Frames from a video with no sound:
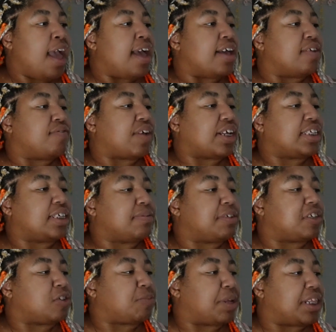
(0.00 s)
invites him
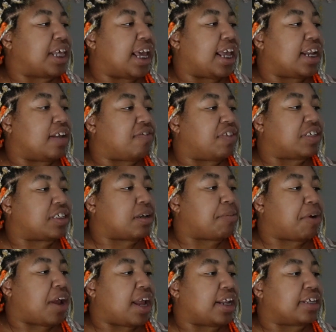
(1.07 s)
to spend the end of the
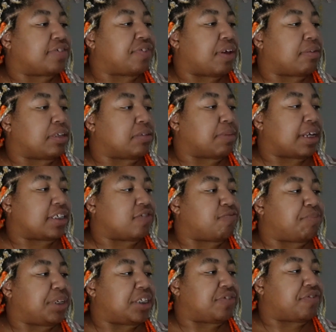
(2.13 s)
summer at his family's massive
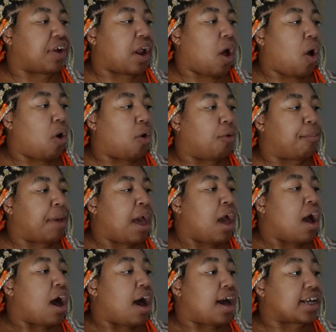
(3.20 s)
beachfront home,
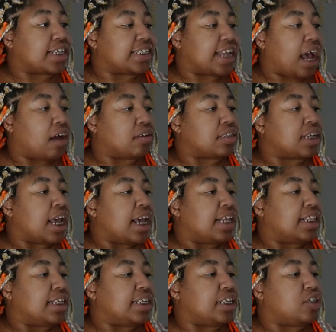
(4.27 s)
August House,
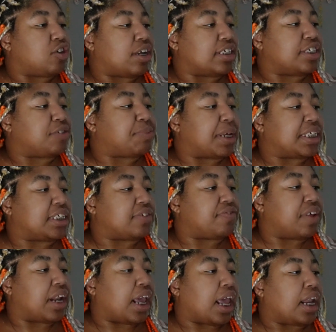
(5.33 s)
Lyndon tries his best to
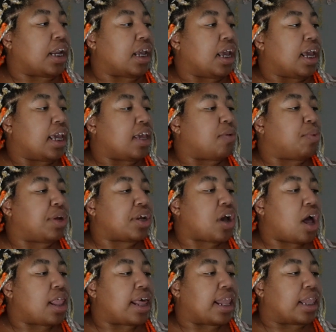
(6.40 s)
fit in. He wouldn't
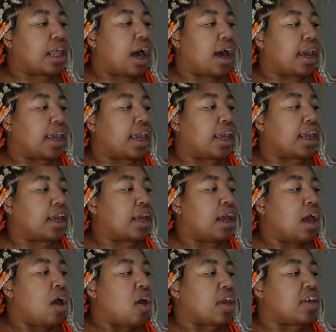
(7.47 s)
call it lying,
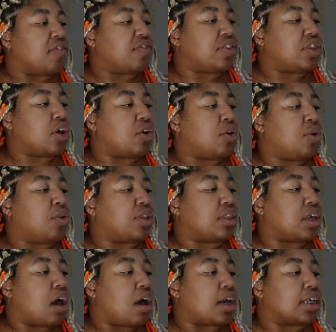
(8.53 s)
even though
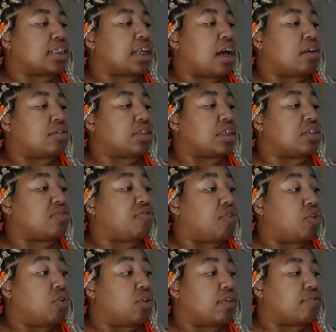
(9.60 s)
the August House is
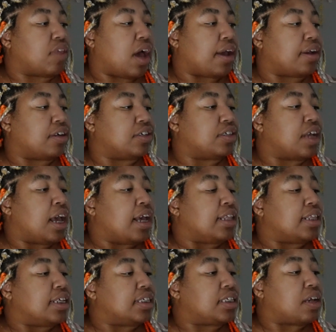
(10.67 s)
full of liars.
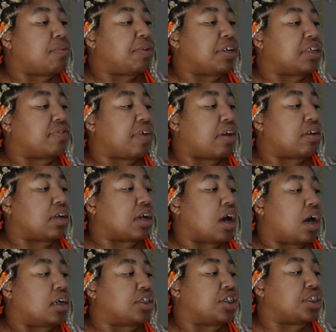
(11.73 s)
Then someone is found
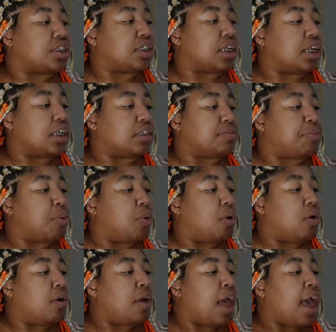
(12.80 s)
unconscious in his
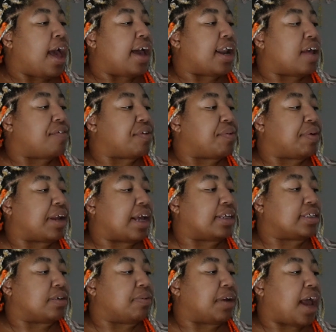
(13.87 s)
pool, and everyone
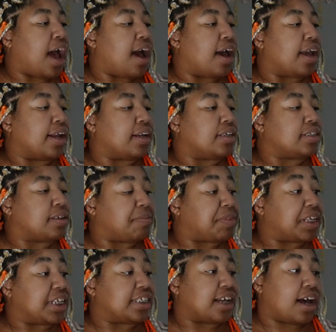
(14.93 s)
has someone to hide,
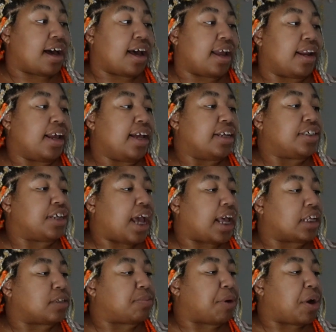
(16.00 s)
something to hide.
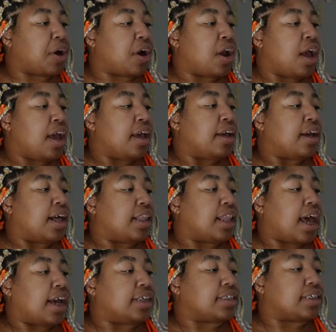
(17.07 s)
Jasper,
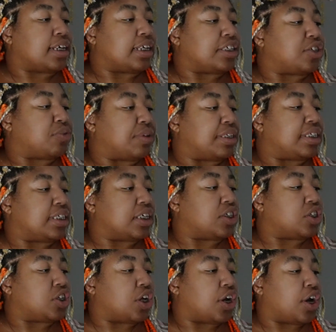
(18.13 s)
Eliza, his twin
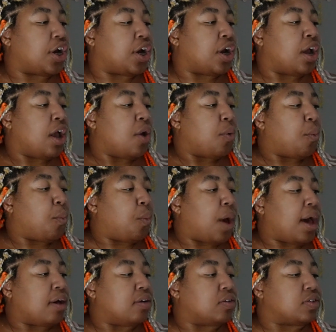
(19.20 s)
sister,
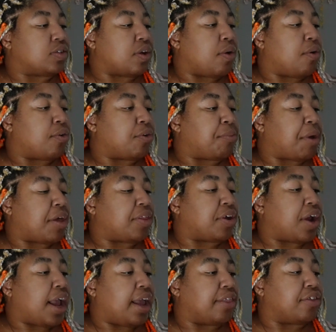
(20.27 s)
Wells, their older
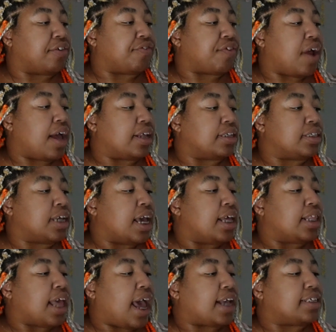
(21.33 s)
brother, and their friends.
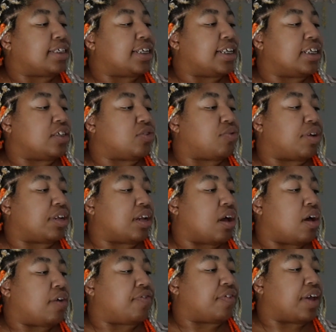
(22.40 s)
The accident is written
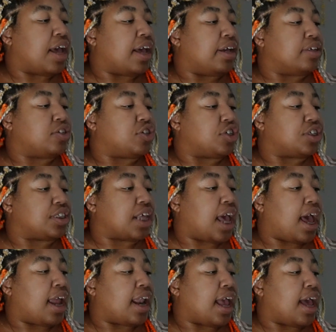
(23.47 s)
off as just
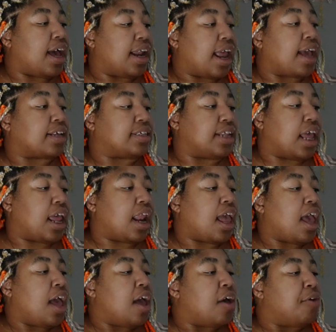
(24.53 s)
that, an accident,
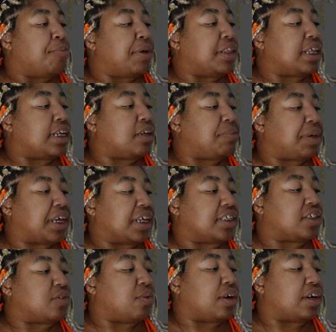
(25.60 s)
but Lyndon
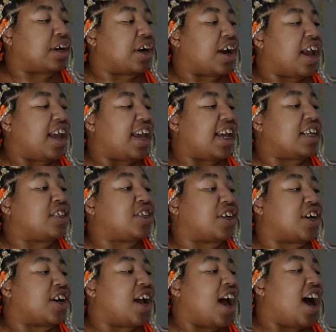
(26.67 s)
begins to wonder.
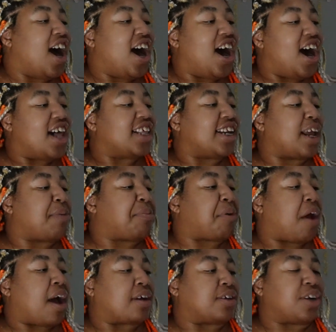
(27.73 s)
Enter Holiday
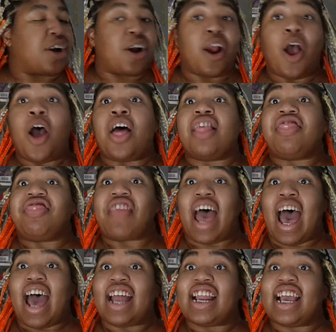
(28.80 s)
Proctor.
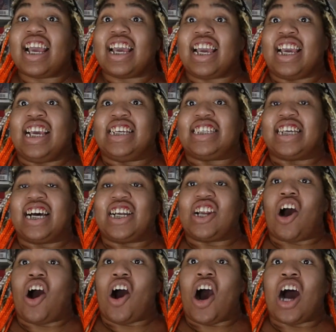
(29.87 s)
That is an
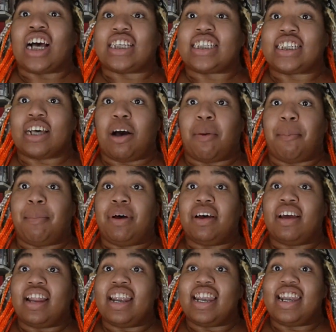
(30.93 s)
awesome
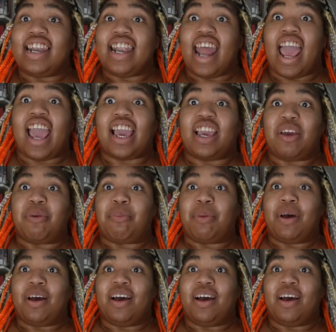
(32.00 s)
name.